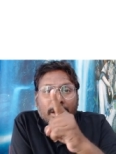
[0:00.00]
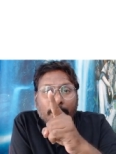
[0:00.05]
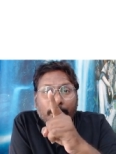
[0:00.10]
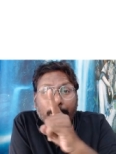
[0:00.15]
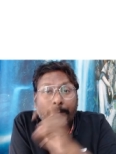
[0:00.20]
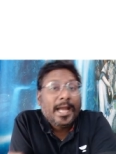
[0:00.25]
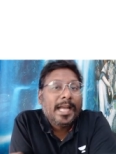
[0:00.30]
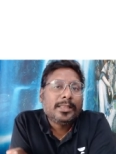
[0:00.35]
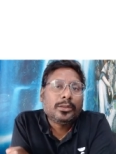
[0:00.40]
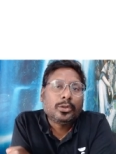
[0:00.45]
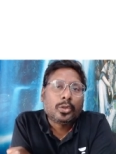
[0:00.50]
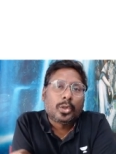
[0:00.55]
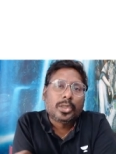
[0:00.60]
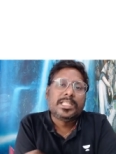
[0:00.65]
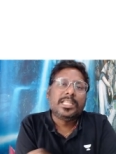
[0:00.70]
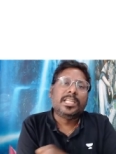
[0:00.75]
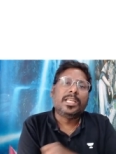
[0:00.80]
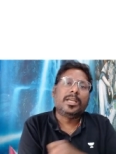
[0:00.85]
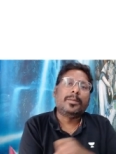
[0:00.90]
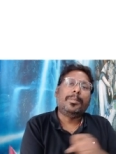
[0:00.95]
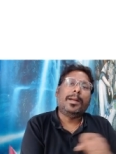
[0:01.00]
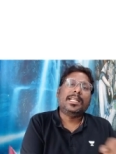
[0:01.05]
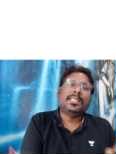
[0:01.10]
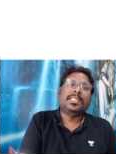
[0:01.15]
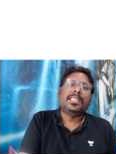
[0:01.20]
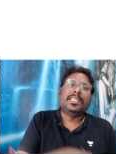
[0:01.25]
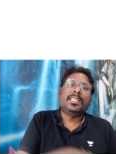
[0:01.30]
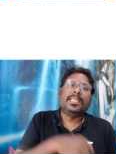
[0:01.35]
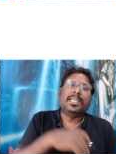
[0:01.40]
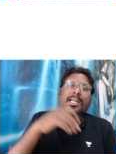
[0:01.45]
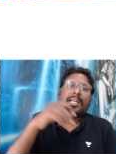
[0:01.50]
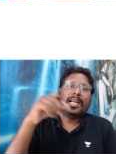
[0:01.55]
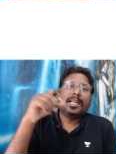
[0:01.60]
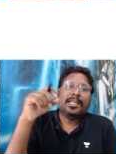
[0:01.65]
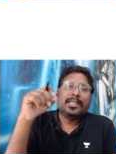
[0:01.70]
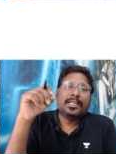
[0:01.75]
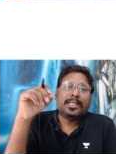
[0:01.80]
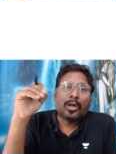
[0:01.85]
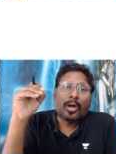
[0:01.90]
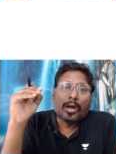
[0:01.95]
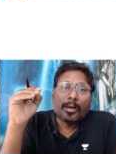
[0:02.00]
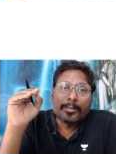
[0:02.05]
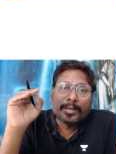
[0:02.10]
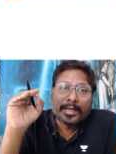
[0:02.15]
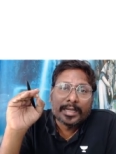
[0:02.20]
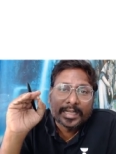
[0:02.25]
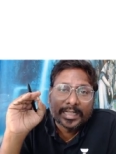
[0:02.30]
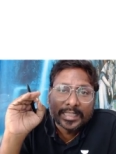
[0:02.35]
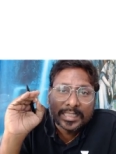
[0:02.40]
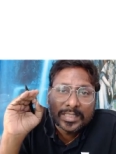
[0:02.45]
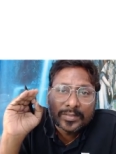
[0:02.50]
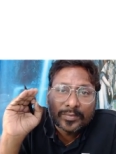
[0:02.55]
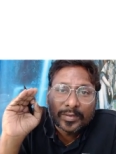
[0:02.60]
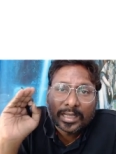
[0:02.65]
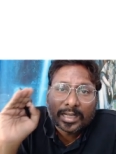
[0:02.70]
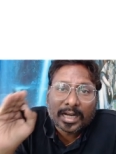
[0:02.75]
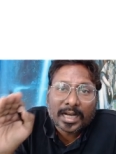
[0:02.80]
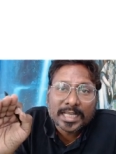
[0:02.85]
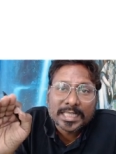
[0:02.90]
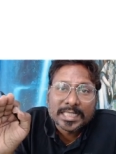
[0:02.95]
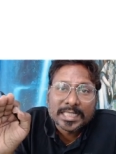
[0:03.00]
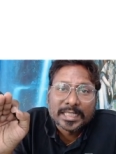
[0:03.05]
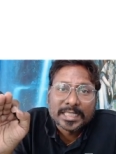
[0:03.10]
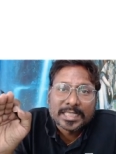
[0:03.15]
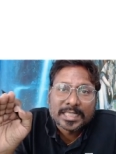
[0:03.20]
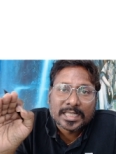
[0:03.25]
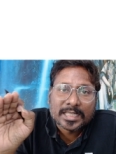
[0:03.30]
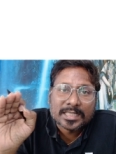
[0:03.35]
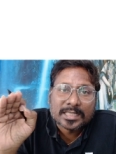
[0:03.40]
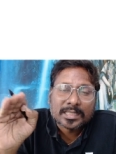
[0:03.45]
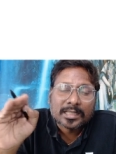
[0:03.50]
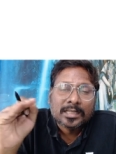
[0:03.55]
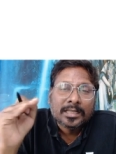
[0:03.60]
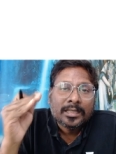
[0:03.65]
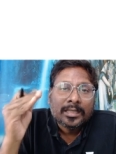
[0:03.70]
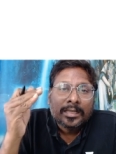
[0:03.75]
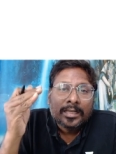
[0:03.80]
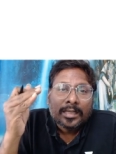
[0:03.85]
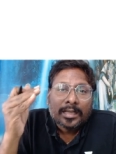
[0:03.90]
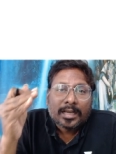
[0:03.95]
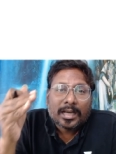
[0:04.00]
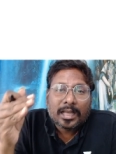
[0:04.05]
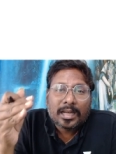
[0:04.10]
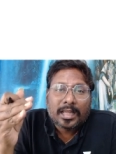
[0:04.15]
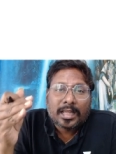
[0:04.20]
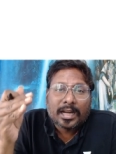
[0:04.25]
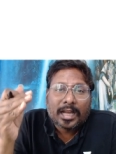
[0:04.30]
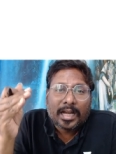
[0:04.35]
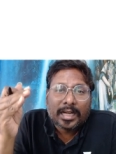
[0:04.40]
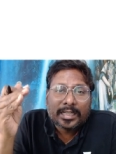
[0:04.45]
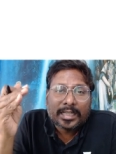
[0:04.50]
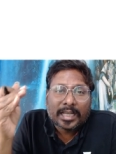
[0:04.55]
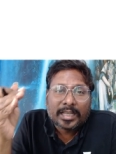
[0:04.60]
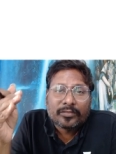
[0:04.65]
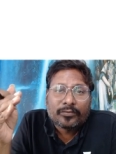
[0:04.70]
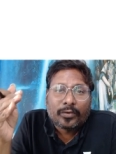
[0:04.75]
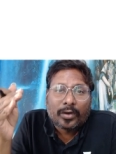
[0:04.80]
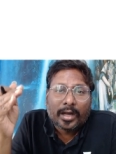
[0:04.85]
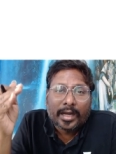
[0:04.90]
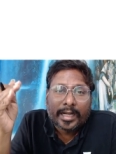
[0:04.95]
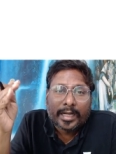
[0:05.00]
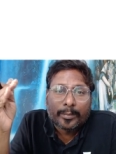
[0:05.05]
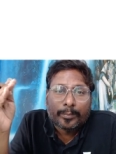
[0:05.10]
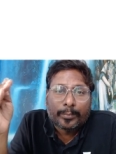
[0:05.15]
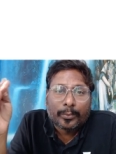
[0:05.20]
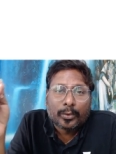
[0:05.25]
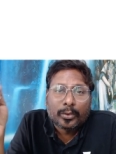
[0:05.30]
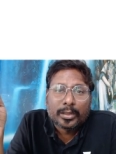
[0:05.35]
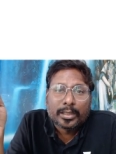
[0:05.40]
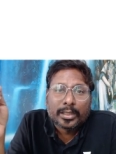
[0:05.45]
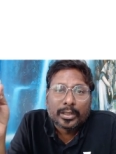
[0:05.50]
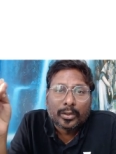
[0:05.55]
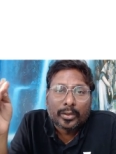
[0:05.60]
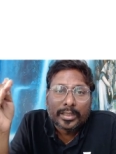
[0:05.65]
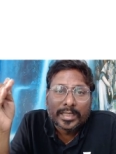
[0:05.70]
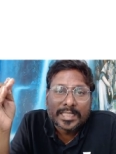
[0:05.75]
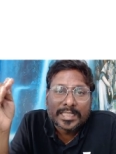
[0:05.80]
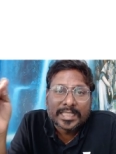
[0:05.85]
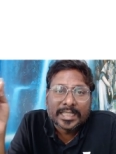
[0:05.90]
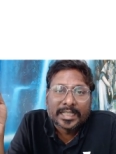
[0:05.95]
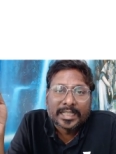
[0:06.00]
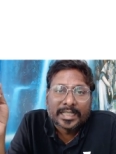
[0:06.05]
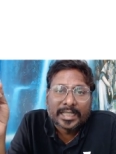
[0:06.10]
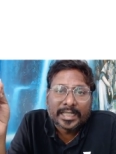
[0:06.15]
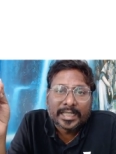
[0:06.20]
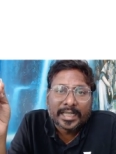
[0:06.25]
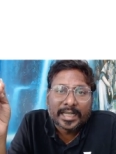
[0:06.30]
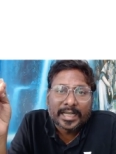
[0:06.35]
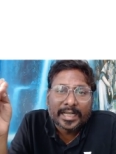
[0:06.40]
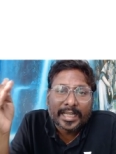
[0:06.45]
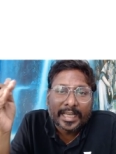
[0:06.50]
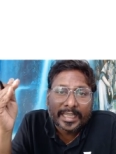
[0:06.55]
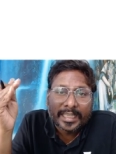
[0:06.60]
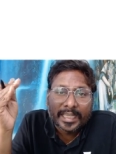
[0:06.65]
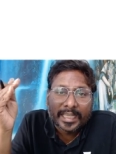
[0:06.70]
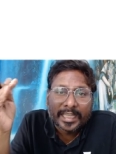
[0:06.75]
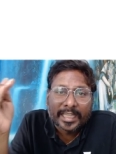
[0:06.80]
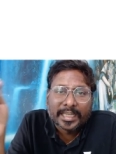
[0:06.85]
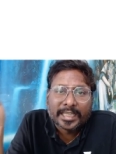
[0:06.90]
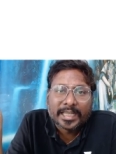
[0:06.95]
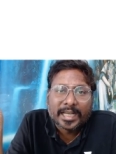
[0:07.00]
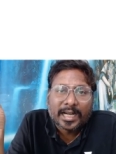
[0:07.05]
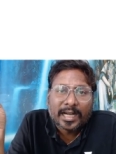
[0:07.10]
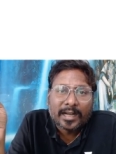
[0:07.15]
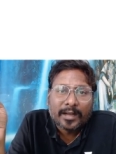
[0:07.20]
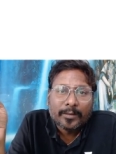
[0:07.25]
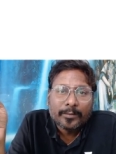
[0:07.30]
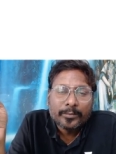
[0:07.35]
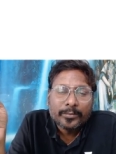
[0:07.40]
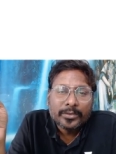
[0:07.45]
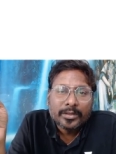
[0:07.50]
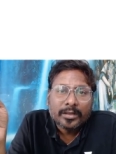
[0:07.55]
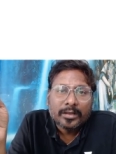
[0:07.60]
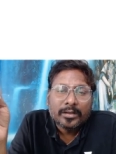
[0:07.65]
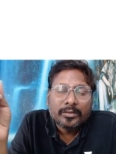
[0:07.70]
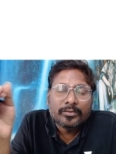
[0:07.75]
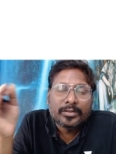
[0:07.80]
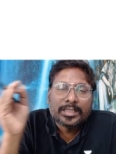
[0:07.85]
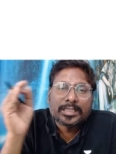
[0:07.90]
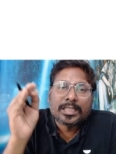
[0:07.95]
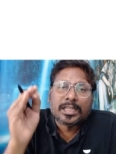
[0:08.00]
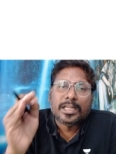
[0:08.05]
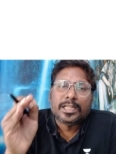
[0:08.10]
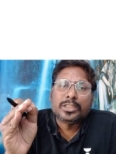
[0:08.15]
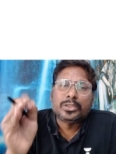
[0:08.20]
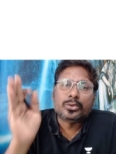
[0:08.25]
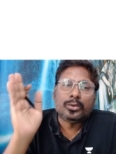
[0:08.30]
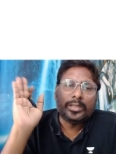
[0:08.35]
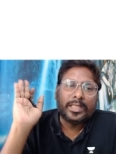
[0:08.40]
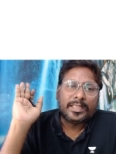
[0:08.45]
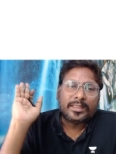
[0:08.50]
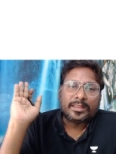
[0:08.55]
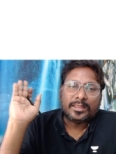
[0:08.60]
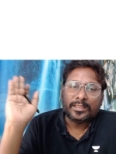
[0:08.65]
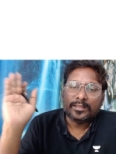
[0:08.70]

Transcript: Pathogenic bacteria, contaminants will cause a disease. Cholera, typhoid, polio, dysentery, diarrhea, which leads to death.